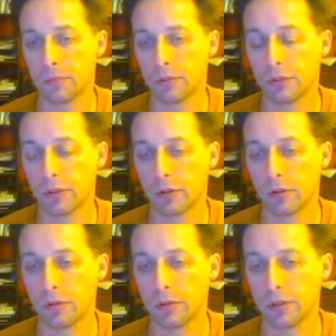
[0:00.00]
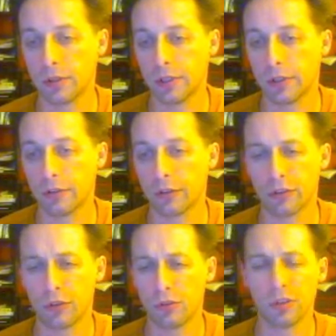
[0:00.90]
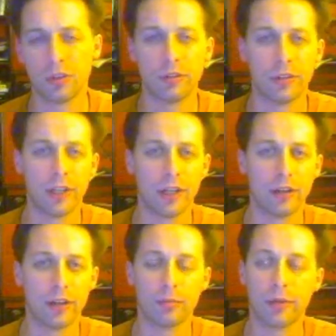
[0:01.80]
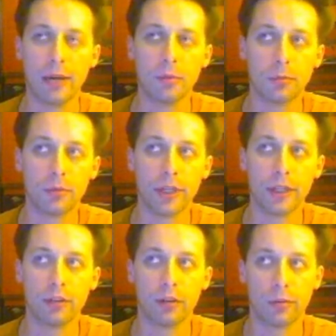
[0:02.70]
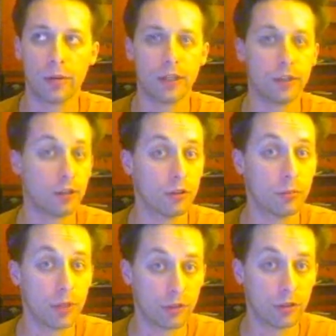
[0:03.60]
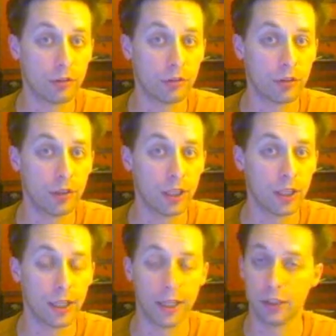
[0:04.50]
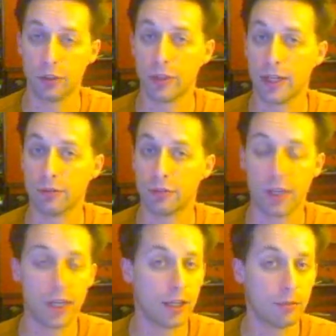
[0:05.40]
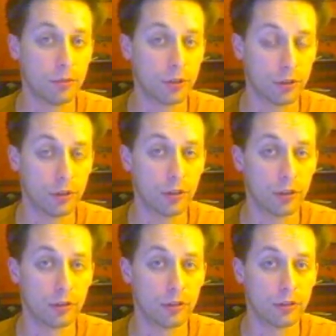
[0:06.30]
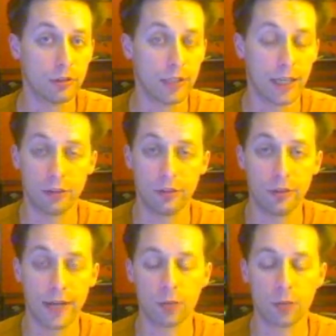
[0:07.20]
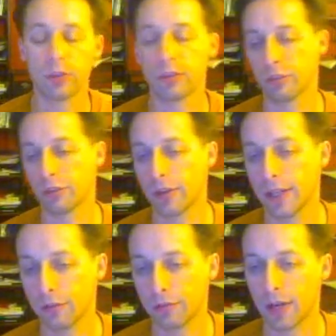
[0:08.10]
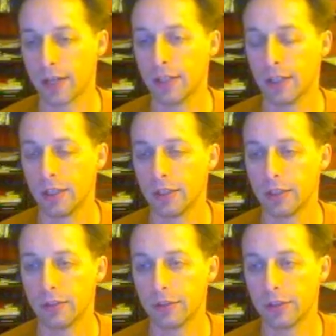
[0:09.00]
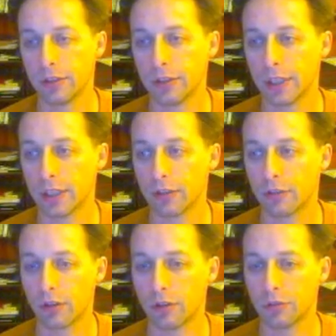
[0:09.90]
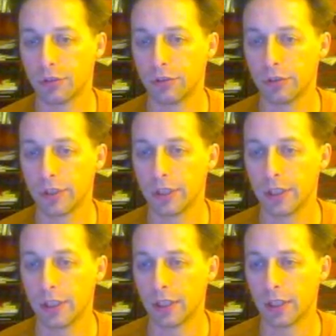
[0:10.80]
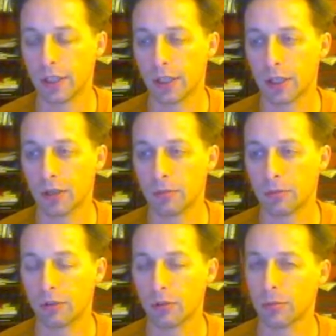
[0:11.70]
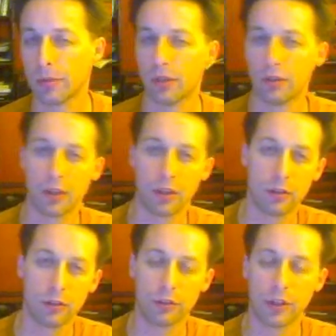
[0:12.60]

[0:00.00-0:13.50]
So, it's its whole own area. Probably you're running your own business and you don't have time to learn how to do AdWords, so that's fine. You get a consultant to do it. Some are better than others.